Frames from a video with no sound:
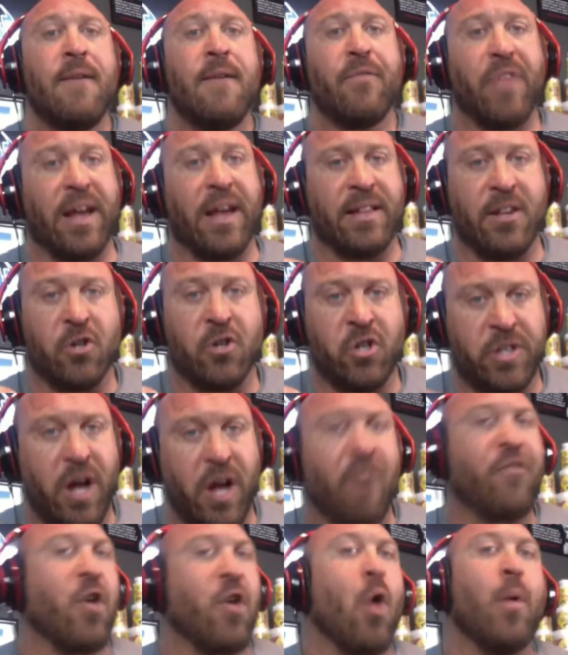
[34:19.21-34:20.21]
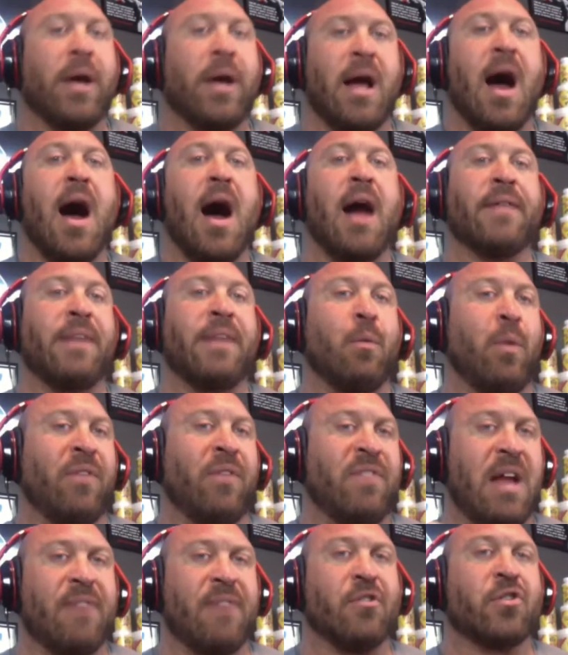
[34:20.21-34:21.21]
Like there's stuff going on that
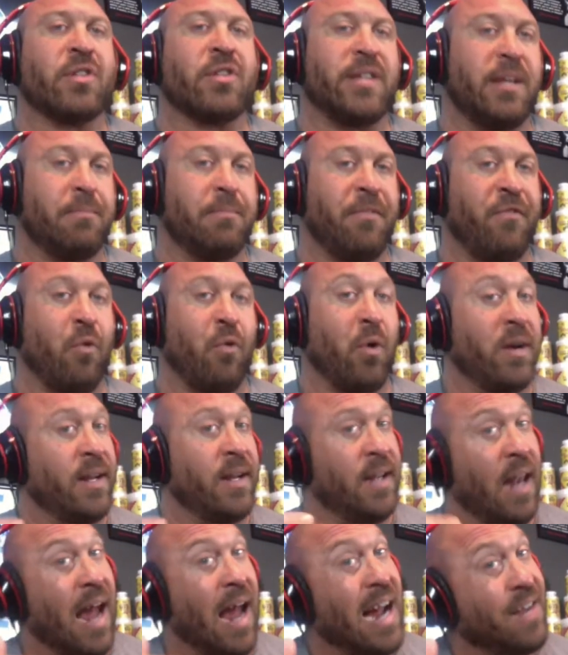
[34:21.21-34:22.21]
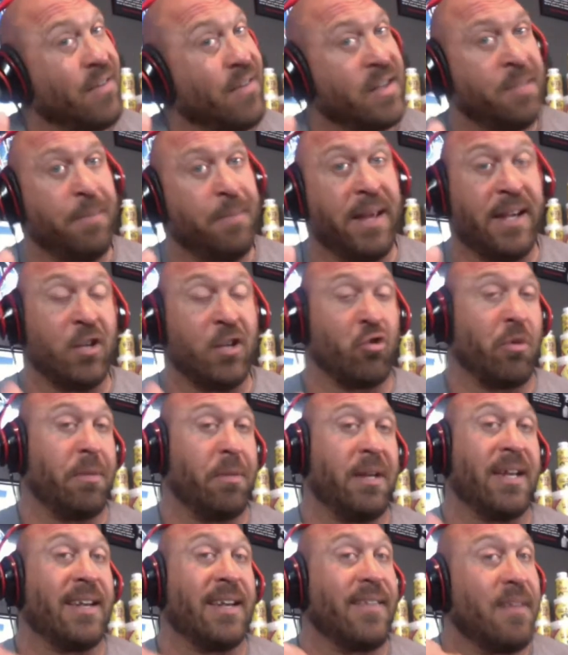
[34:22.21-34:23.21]
we've never seen before. And a lot of it's being
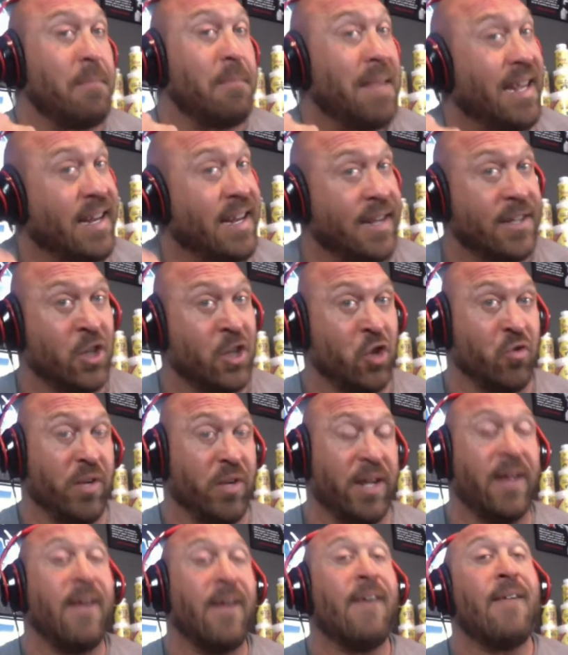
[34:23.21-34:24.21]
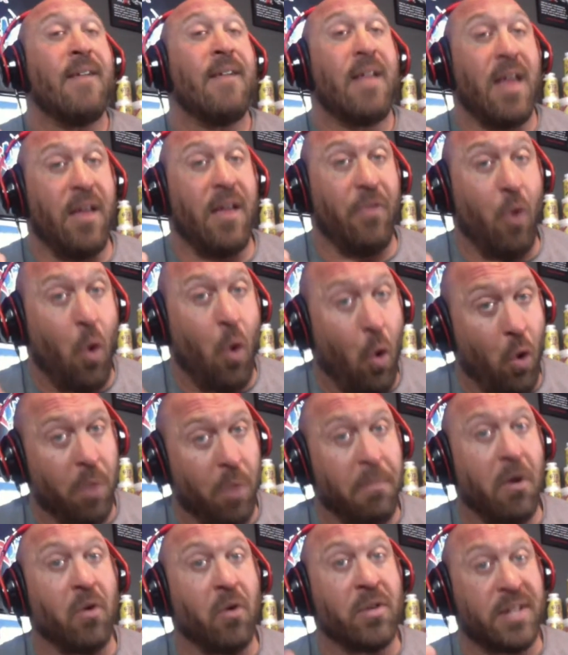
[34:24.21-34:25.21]
attributed to the meat industry and the
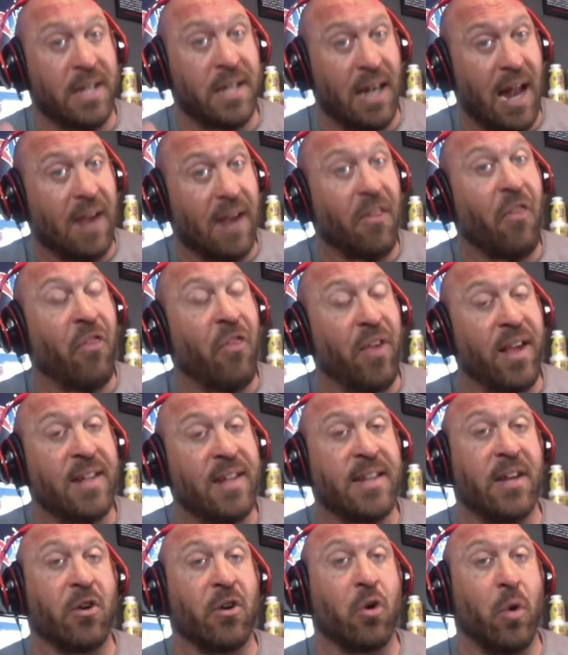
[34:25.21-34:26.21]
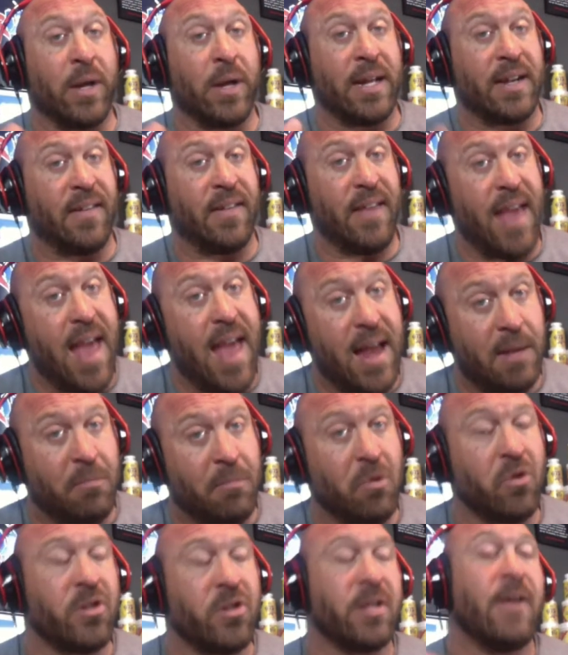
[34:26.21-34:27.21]
hormones and a lot of the things that are going into the
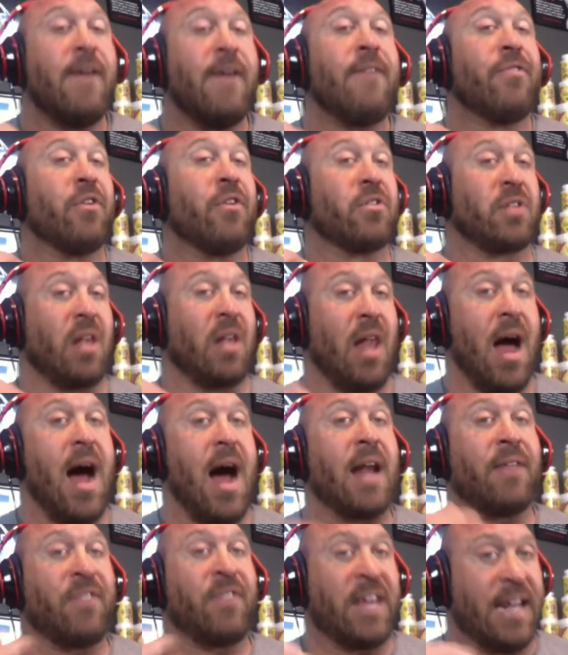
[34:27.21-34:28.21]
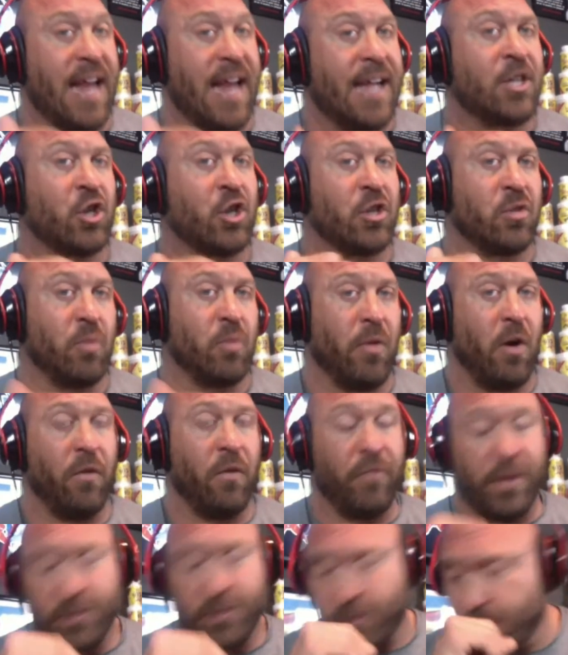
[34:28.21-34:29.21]
animals. There's a lot of connections with
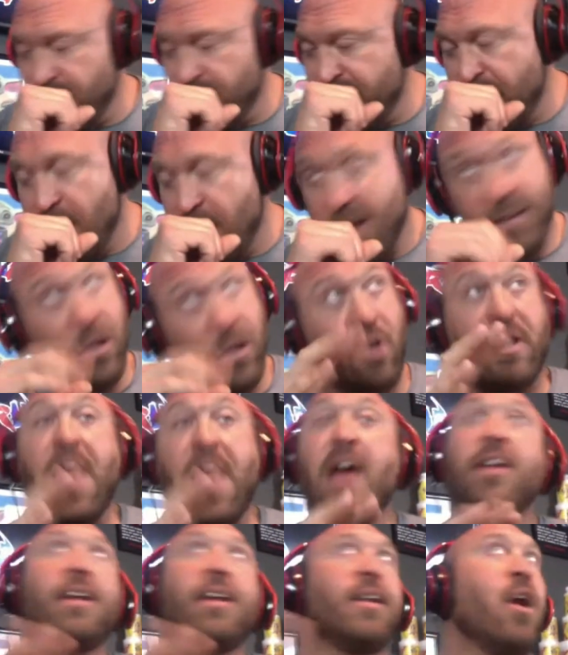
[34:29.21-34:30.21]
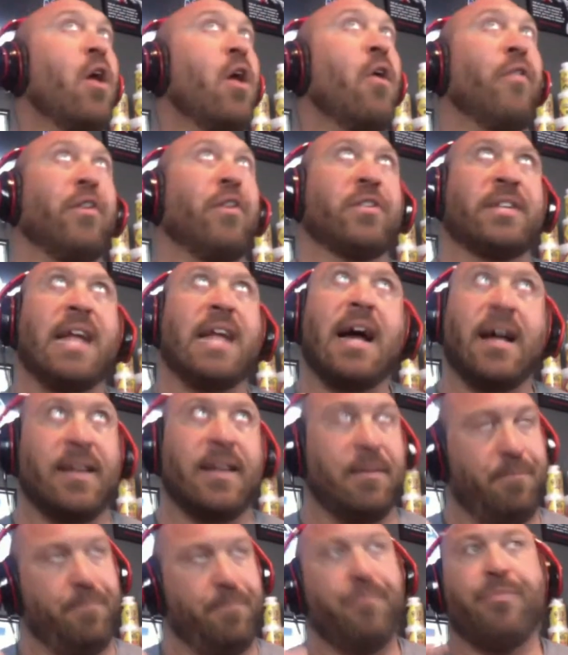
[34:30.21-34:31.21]
all this. They'll tell you, no, there's
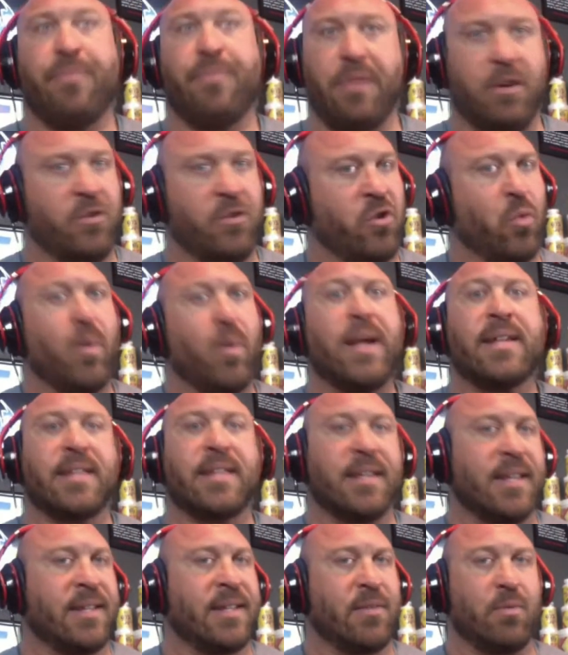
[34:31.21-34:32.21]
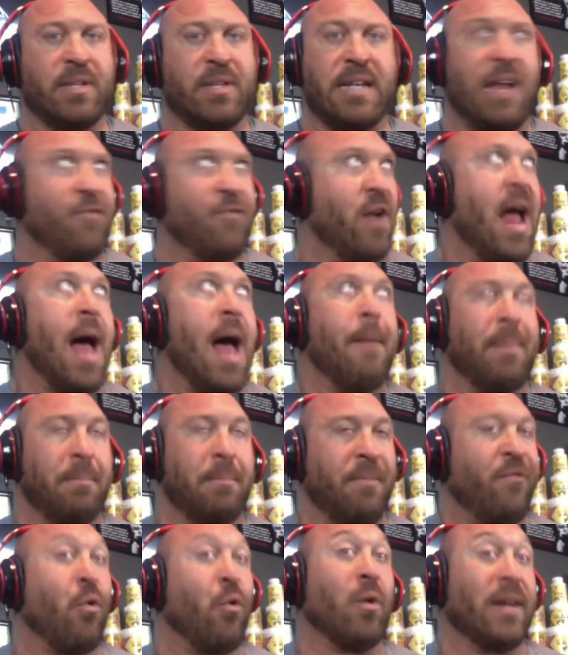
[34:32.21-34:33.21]
not. There's a reason this has never
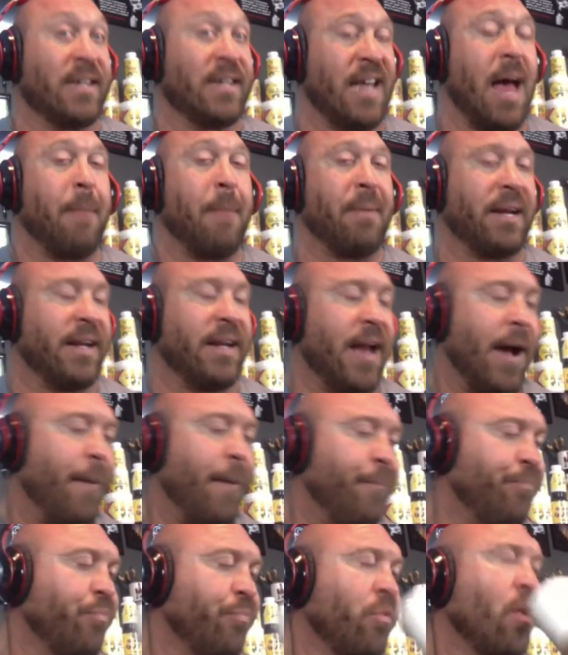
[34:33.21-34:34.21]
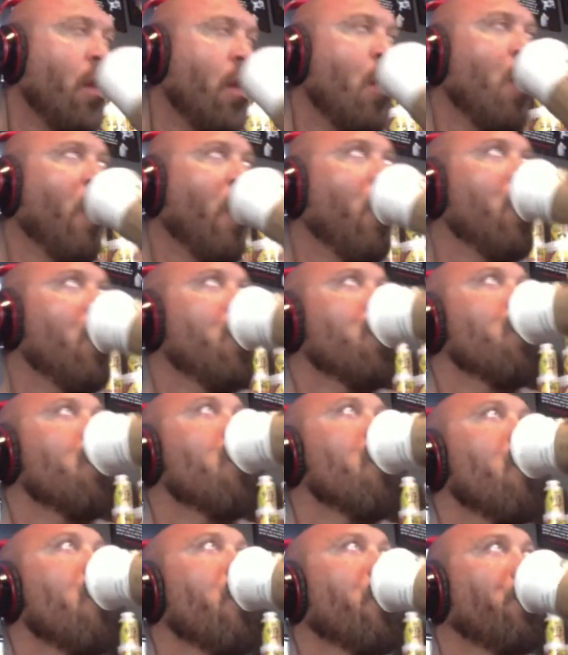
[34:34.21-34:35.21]
happened before and it's happening
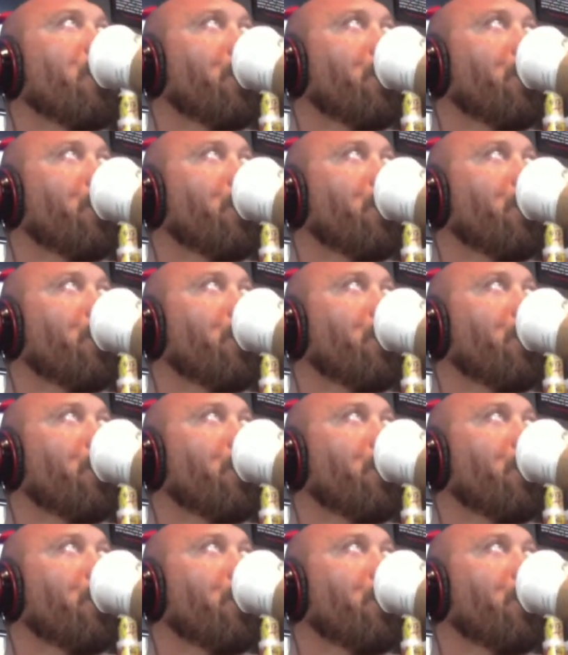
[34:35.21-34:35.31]
now.